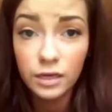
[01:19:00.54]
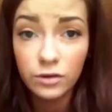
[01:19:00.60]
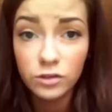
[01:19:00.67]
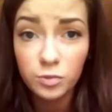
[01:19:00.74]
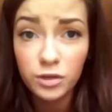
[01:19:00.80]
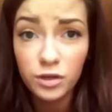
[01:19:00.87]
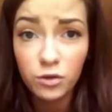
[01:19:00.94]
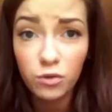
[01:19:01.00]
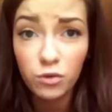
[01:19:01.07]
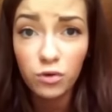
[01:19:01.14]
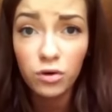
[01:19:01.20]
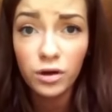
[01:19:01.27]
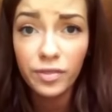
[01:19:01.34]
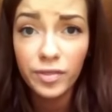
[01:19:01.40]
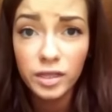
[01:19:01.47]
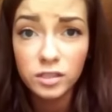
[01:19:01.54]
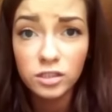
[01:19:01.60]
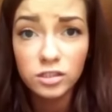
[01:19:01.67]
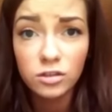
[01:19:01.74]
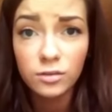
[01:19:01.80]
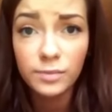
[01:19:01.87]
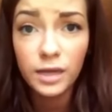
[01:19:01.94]
It was pretty cool. And then she
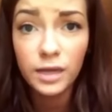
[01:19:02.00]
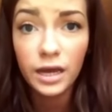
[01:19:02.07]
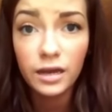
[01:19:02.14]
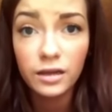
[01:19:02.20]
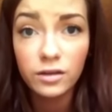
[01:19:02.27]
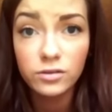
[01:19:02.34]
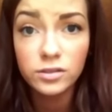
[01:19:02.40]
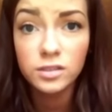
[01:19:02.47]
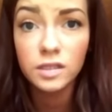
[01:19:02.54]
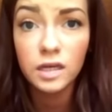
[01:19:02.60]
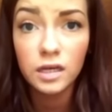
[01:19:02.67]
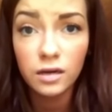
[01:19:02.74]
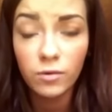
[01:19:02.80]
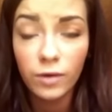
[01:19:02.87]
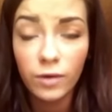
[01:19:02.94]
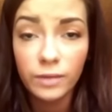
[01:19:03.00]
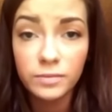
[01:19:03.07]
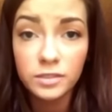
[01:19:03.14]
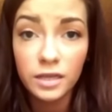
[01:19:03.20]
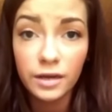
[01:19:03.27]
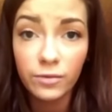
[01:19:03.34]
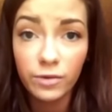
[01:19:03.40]
showed me how to use the
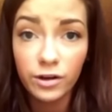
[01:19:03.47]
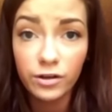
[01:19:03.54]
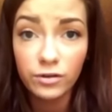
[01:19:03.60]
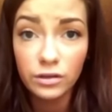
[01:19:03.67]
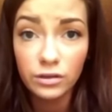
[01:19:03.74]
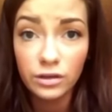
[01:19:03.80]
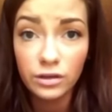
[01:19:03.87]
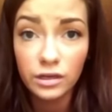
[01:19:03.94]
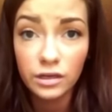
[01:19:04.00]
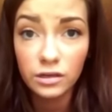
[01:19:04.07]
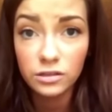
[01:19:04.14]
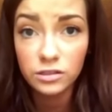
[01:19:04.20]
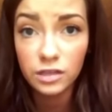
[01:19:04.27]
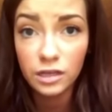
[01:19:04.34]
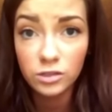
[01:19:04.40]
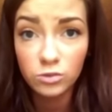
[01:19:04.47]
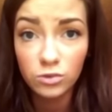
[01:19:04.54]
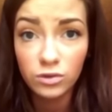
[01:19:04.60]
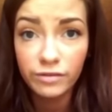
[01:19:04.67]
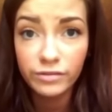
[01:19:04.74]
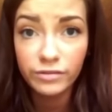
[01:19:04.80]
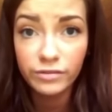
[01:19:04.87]
website where you can look at your schedule and